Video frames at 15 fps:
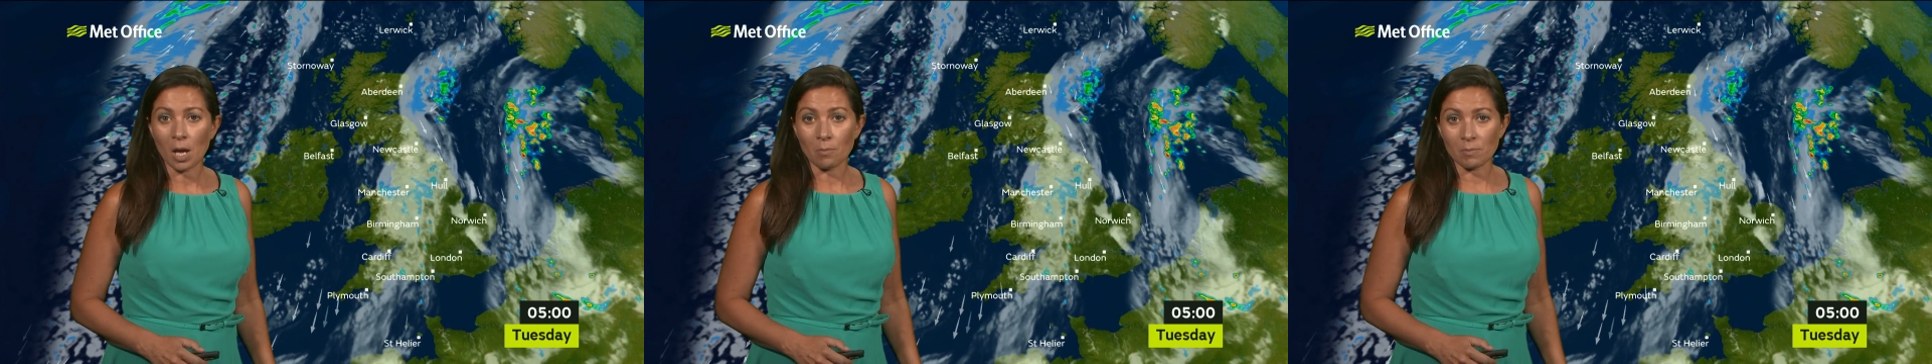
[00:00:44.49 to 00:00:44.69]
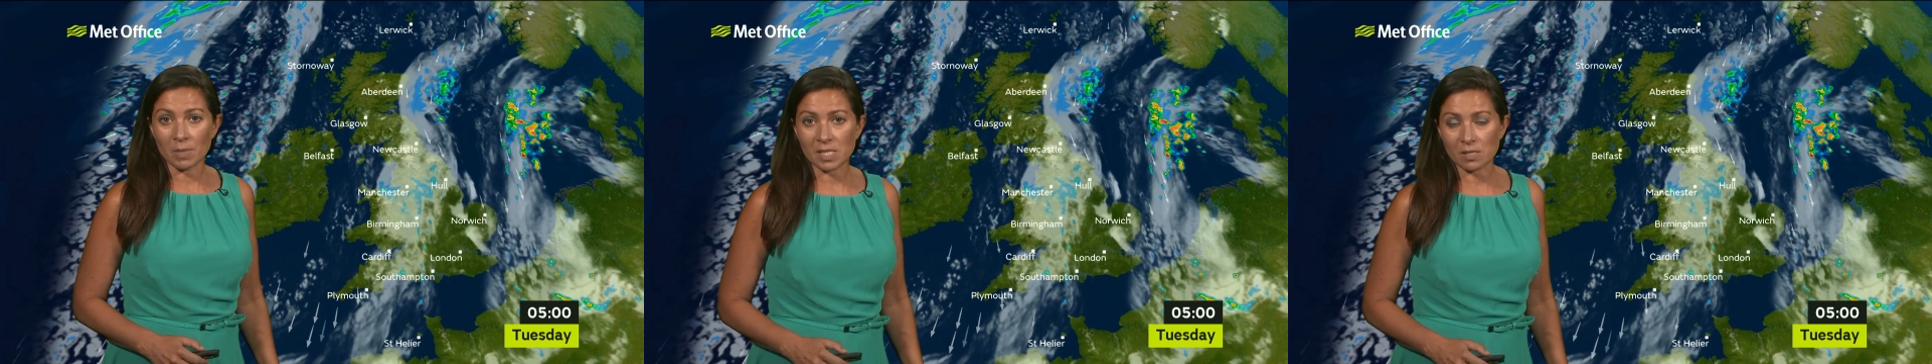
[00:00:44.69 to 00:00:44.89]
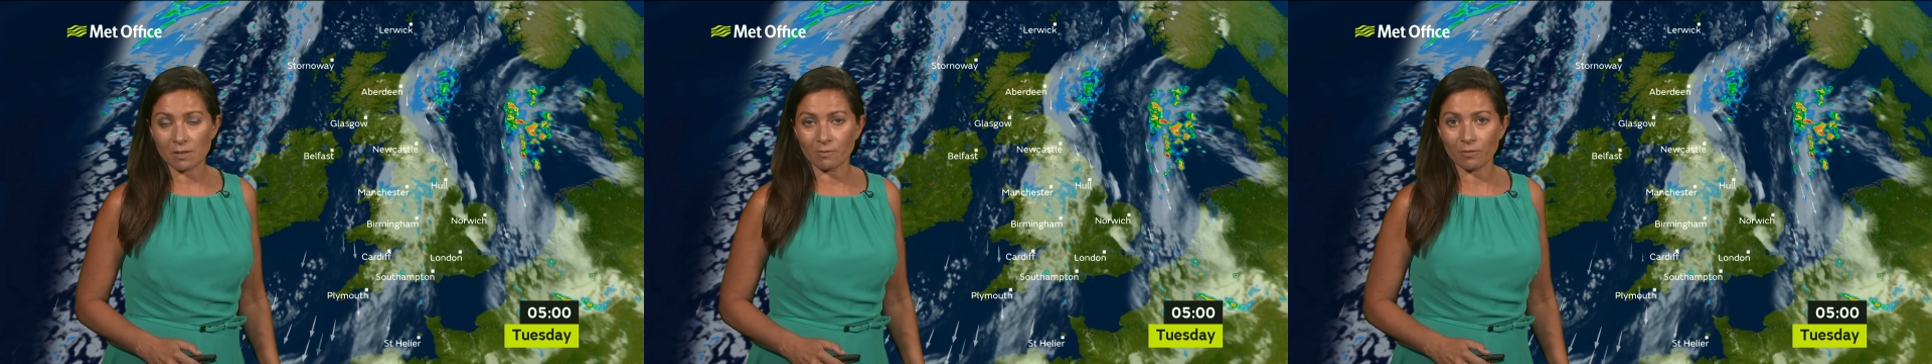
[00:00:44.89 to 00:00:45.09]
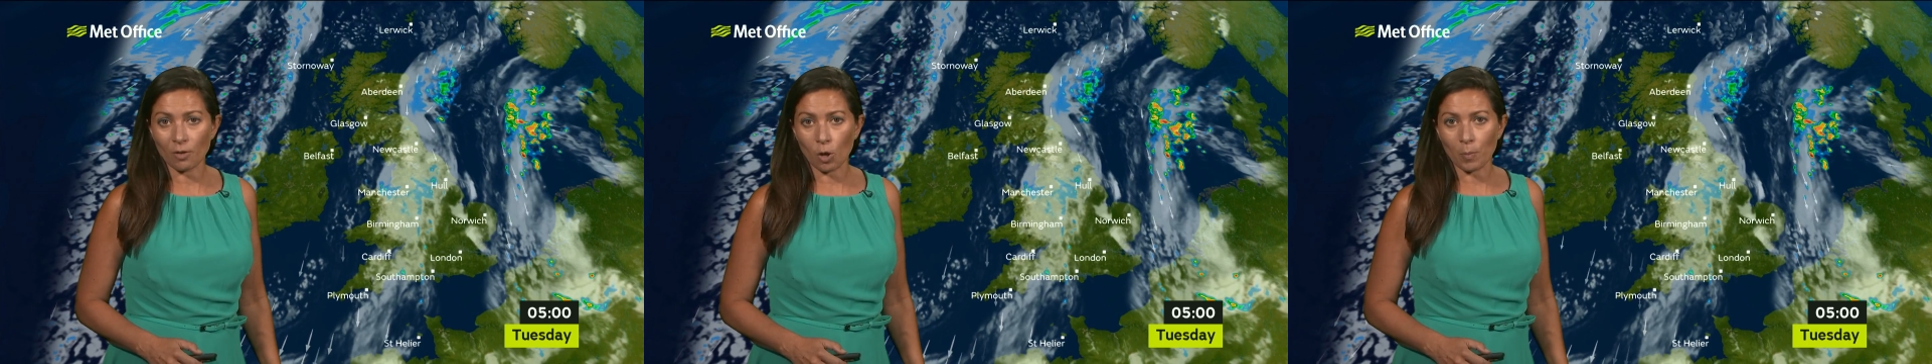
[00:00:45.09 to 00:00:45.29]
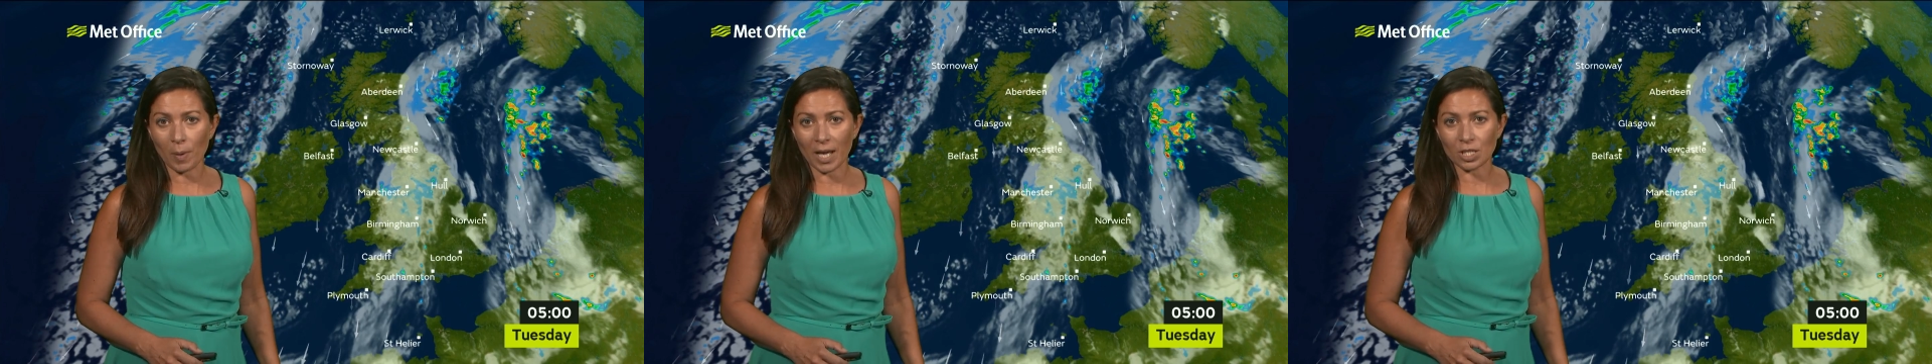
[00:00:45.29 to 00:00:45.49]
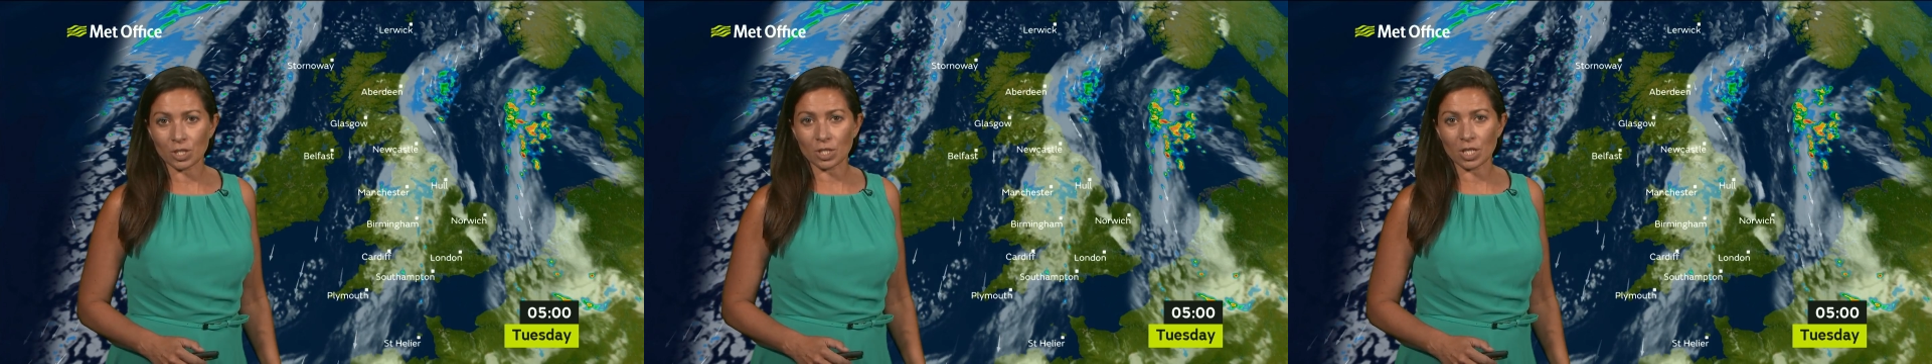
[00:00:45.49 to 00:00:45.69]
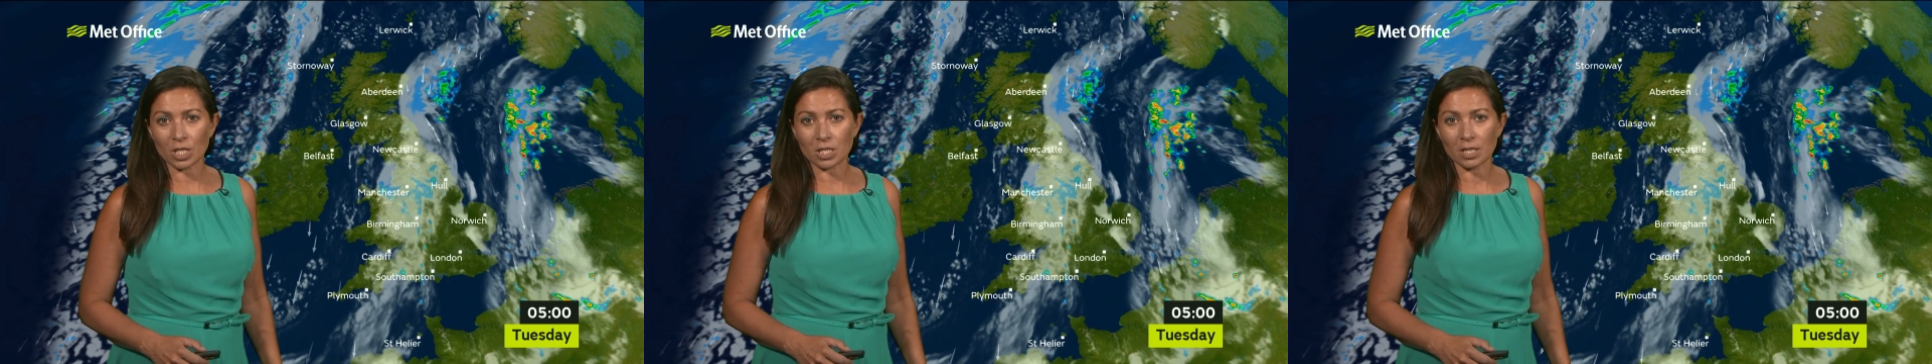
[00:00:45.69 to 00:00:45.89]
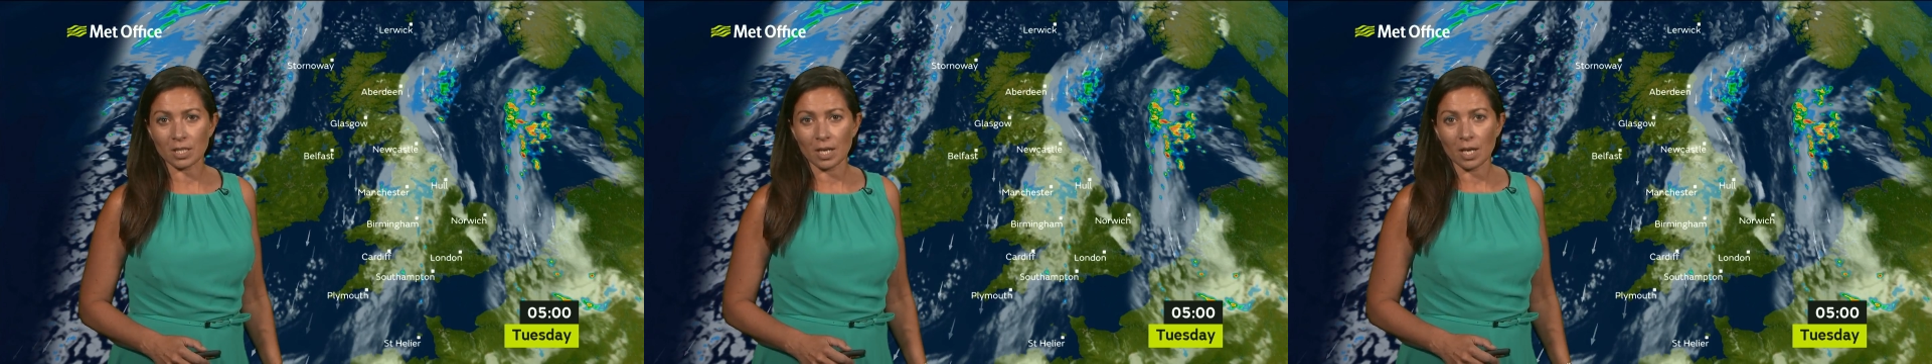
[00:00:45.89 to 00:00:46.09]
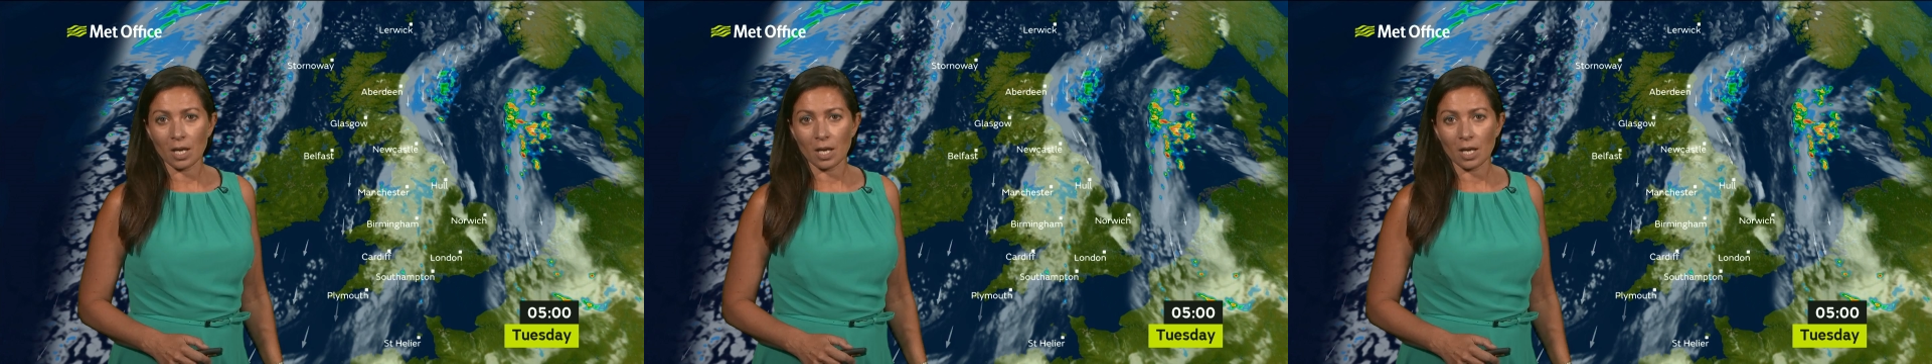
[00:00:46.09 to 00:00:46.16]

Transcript: mist and fog patches